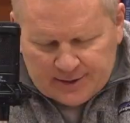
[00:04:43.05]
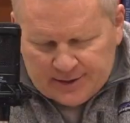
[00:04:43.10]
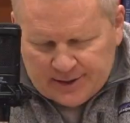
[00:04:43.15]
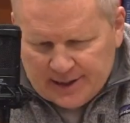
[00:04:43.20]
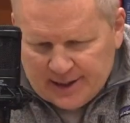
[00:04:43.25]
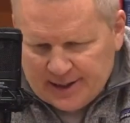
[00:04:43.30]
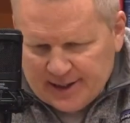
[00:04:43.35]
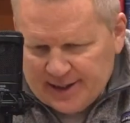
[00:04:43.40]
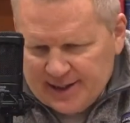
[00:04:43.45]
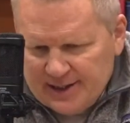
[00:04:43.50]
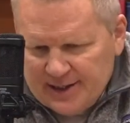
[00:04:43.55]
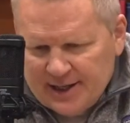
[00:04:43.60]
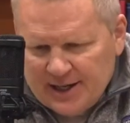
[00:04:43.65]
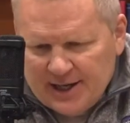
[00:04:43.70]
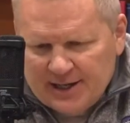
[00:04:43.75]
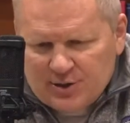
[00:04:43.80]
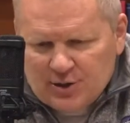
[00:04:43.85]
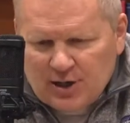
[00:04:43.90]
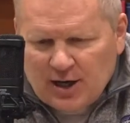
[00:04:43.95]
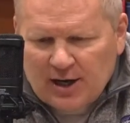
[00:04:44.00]
In
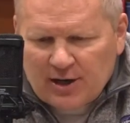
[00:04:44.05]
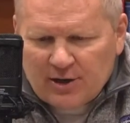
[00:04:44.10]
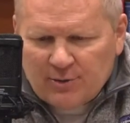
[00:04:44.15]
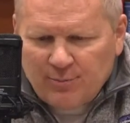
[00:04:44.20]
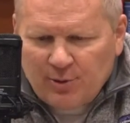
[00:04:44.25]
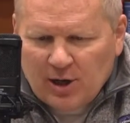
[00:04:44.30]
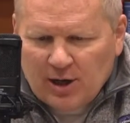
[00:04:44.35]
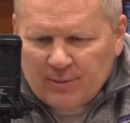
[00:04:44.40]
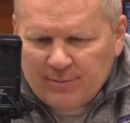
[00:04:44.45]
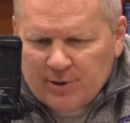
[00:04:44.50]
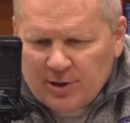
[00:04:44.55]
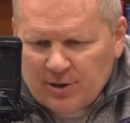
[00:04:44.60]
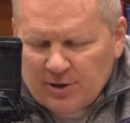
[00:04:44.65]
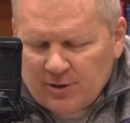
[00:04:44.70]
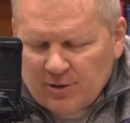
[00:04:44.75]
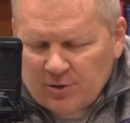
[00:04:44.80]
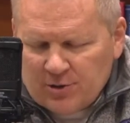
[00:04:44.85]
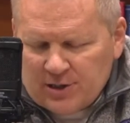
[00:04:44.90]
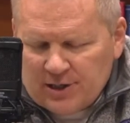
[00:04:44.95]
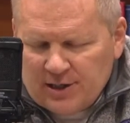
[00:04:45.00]
the HR department or
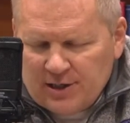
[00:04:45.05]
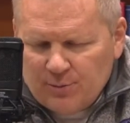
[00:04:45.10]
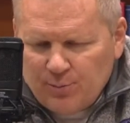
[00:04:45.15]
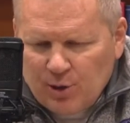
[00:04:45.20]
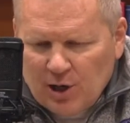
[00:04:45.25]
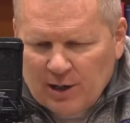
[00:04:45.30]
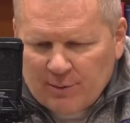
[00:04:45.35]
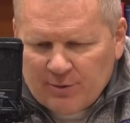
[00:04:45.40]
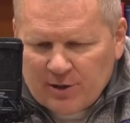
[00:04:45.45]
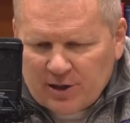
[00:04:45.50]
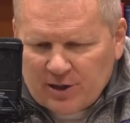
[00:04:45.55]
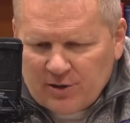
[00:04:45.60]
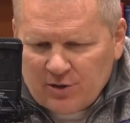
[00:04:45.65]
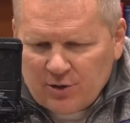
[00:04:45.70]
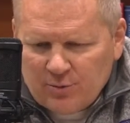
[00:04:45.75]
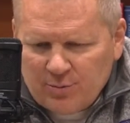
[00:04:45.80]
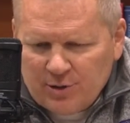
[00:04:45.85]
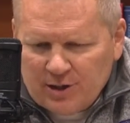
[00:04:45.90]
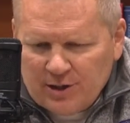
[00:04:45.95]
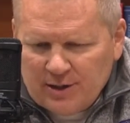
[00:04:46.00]
OD department, it
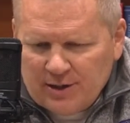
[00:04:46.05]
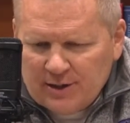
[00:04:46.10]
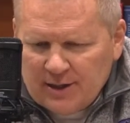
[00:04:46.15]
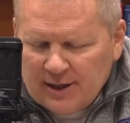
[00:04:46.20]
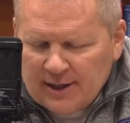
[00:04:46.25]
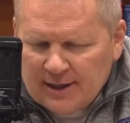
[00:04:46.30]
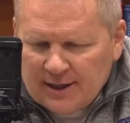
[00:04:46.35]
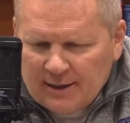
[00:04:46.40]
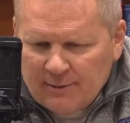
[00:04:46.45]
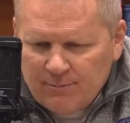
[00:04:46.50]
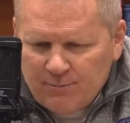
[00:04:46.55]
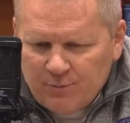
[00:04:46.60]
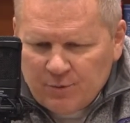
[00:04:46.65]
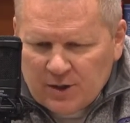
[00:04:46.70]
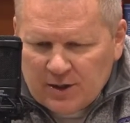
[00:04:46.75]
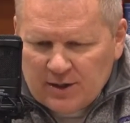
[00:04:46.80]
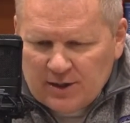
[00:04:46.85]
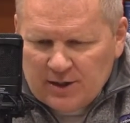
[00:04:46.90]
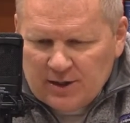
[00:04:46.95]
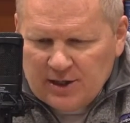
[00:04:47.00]
could be
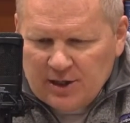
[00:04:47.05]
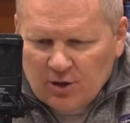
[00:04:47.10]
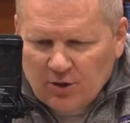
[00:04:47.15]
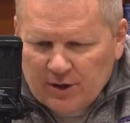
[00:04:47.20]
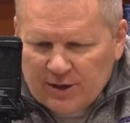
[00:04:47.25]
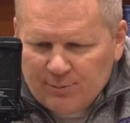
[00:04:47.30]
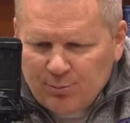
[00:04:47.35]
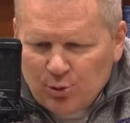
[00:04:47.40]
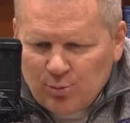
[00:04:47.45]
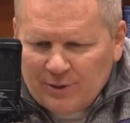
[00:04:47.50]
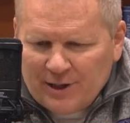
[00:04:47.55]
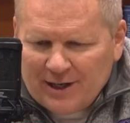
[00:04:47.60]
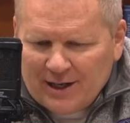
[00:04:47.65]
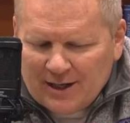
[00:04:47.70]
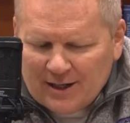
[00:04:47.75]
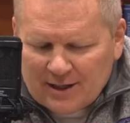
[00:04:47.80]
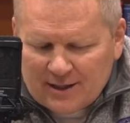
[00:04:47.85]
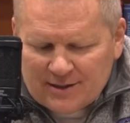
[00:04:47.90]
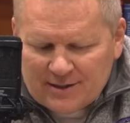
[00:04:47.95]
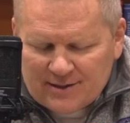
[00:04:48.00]

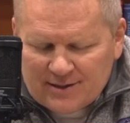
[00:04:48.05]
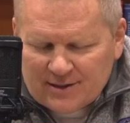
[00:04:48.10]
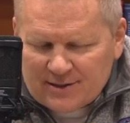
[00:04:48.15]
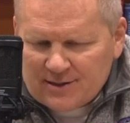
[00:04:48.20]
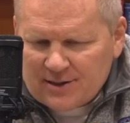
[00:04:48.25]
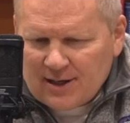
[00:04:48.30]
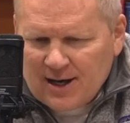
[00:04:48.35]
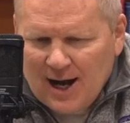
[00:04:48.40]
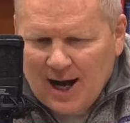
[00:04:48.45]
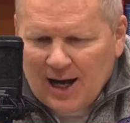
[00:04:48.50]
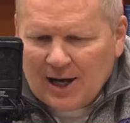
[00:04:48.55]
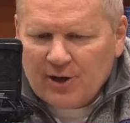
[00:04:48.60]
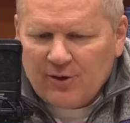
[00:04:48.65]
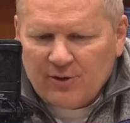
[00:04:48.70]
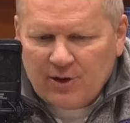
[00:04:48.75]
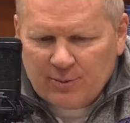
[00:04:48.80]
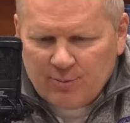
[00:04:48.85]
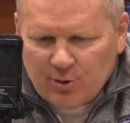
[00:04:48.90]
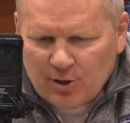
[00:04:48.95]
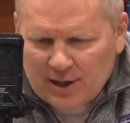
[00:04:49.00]
implementing a consistent
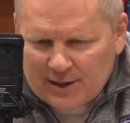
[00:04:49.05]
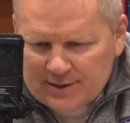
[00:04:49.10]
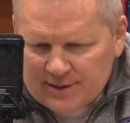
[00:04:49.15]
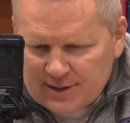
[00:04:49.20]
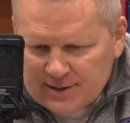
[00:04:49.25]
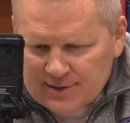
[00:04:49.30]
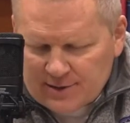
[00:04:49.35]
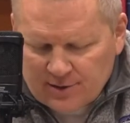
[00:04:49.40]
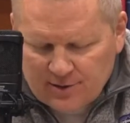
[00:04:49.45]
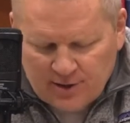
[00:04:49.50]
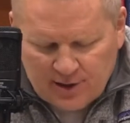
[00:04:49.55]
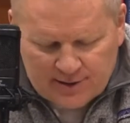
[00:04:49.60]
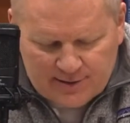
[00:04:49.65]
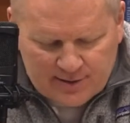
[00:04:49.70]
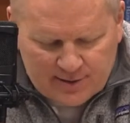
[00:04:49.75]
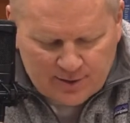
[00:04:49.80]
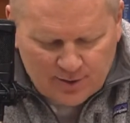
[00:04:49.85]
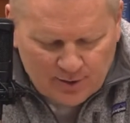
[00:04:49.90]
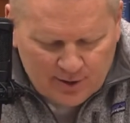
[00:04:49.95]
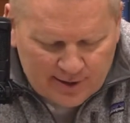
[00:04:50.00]
hiring process across
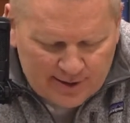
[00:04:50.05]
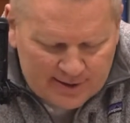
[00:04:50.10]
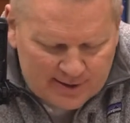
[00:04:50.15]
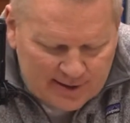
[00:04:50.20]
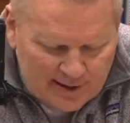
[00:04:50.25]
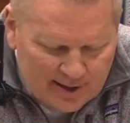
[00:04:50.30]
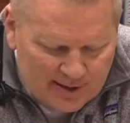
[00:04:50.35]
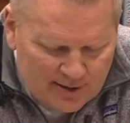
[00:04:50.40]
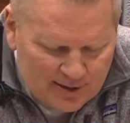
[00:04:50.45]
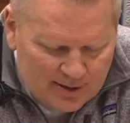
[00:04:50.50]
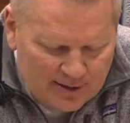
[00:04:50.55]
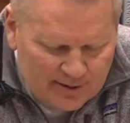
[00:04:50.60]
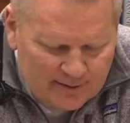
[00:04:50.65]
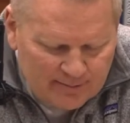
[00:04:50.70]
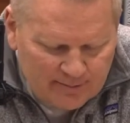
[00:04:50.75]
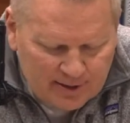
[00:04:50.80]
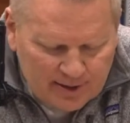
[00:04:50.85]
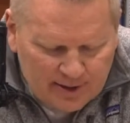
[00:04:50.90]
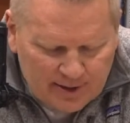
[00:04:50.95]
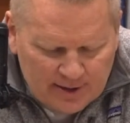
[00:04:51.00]
the organization.
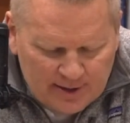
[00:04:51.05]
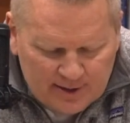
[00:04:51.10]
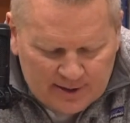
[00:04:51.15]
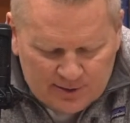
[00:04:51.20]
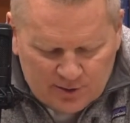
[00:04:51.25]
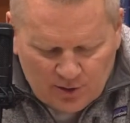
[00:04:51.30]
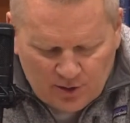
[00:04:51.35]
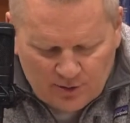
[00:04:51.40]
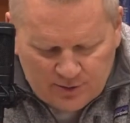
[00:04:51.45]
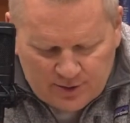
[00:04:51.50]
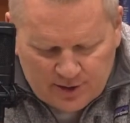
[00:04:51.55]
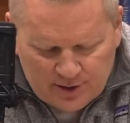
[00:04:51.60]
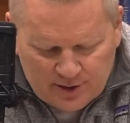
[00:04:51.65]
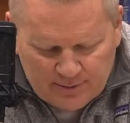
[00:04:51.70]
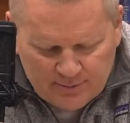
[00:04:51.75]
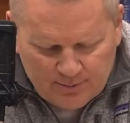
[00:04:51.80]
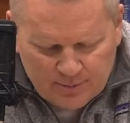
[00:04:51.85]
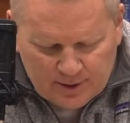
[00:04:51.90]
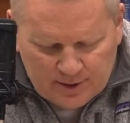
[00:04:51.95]
So those are